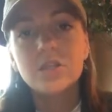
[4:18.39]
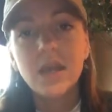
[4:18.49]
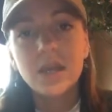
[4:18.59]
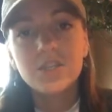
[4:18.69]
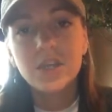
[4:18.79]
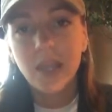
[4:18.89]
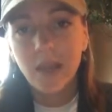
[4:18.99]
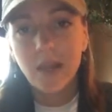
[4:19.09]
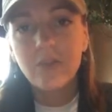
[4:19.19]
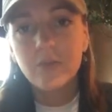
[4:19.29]
to
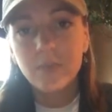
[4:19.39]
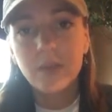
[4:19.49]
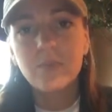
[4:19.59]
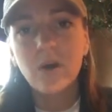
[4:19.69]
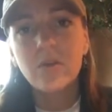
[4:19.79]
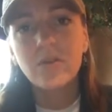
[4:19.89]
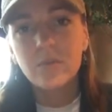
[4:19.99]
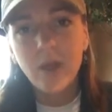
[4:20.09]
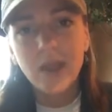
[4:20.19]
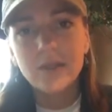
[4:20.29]
educate other people on their
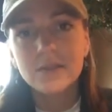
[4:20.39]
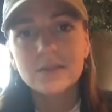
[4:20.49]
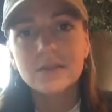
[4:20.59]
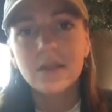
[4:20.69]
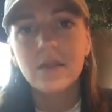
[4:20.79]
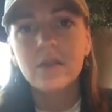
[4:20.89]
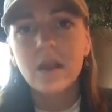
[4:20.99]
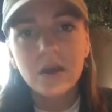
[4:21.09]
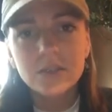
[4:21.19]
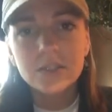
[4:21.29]
rights and the
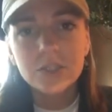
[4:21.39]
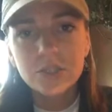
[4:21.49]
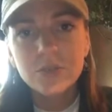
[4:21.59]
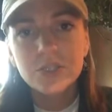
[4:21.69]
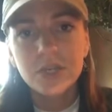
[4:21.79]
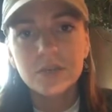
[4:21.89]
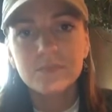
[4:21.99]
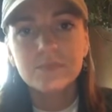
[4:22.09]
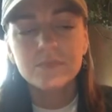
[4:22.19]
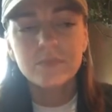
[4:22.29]

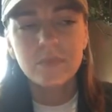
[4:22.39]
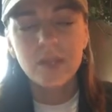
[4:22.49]
Constitution.